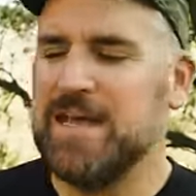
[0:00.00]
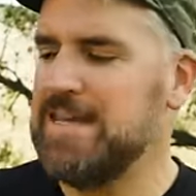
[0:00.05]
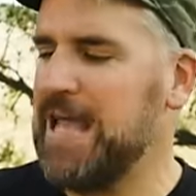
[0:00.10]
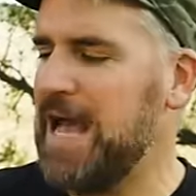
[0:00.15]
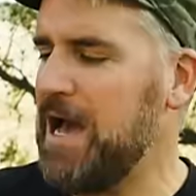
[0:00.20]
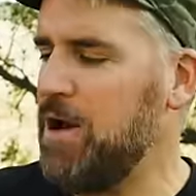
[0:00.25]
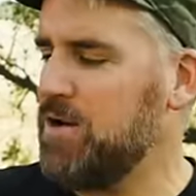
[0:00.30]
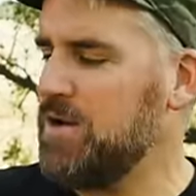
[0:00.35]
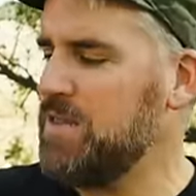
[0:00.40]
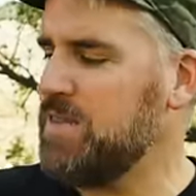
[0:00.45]

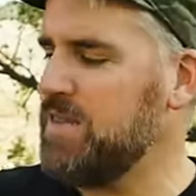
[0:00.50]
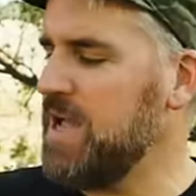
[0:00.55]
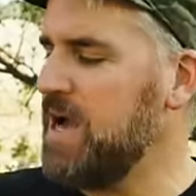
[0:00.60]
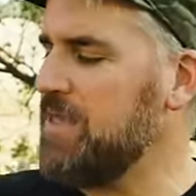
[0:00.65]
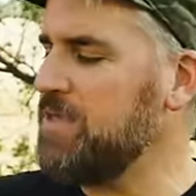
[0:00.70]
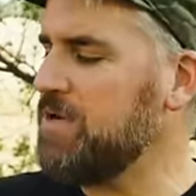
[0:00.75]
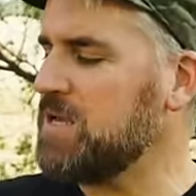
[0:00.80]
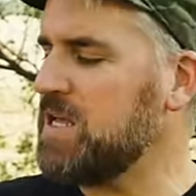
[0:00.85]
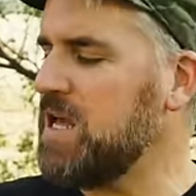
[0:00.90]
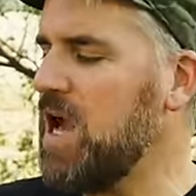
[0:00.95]
Now, the
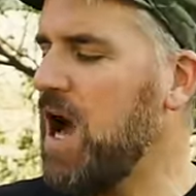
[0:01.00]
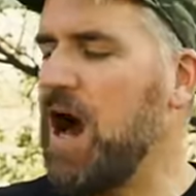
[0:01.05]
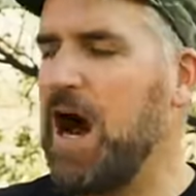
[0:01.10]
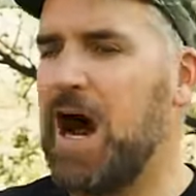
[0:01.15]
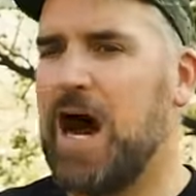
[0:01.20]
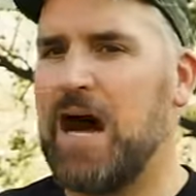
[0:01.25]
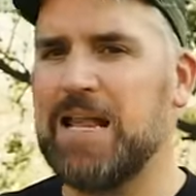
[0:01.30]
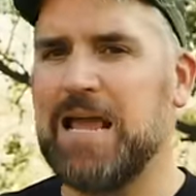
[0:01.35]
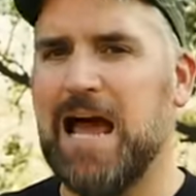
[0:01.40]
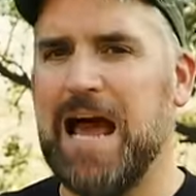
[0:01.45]
other
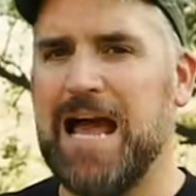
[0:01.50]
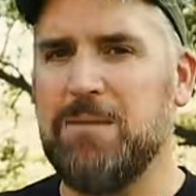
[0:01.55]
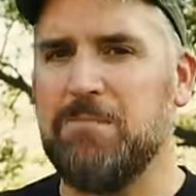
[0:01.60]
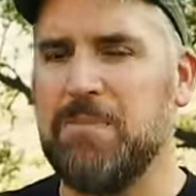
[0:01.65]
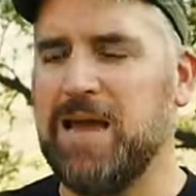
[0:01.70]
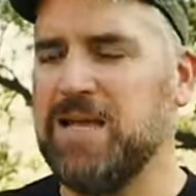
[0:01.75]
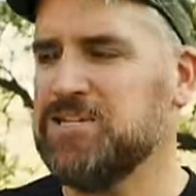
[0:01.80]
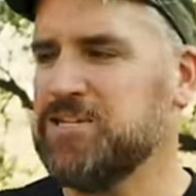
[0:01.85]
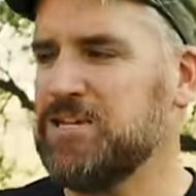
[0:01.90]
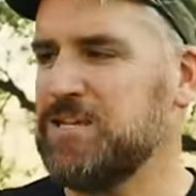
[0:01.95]
con I
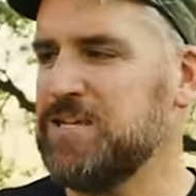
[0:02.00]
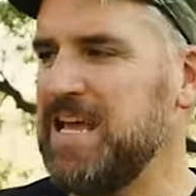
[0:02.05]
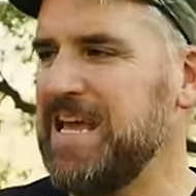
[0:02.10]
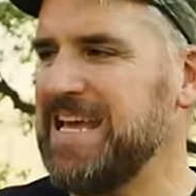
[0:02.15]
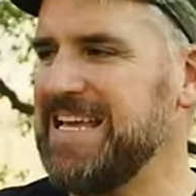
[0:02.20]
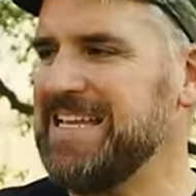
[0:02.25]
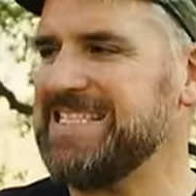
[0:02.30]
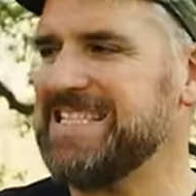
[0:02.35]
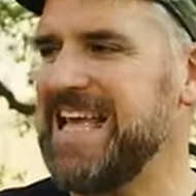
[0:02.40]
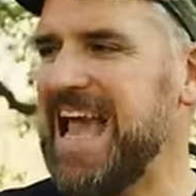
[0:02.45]
mentioned
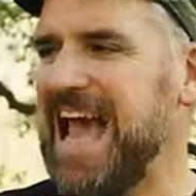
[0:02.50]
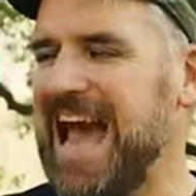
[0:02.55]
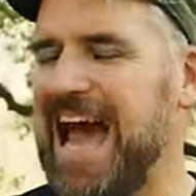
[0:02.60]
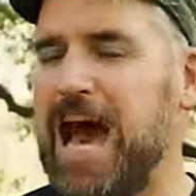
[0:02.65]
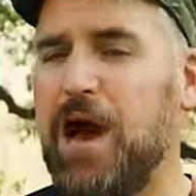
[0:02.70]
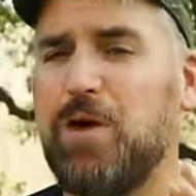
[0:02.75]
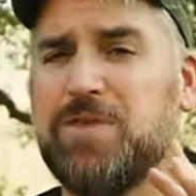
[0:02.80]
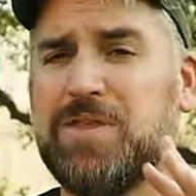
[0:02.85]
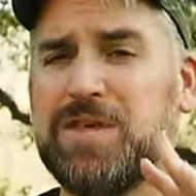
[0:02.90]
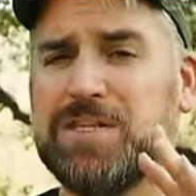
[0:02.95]
is
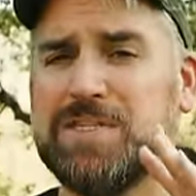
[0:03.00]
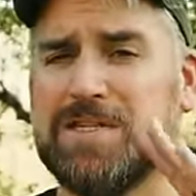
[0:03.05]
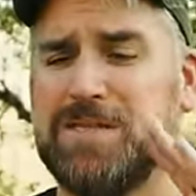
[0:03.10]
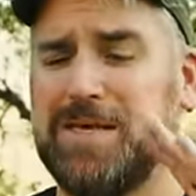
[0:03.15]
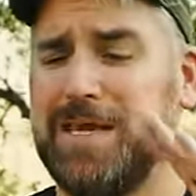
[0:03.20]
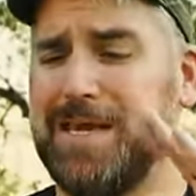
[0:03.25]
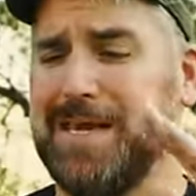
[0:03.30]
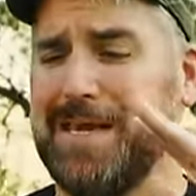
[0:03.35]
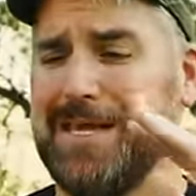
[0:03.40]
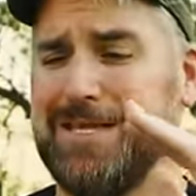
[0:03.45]
how this
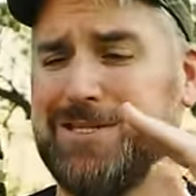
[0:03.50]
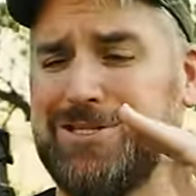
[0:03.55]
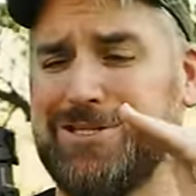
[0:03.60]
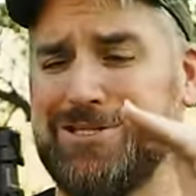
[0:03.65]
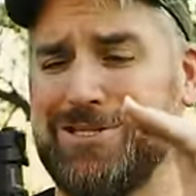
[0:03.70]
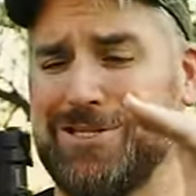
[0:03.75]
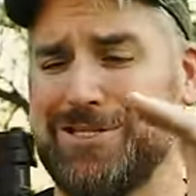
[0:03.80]
thing is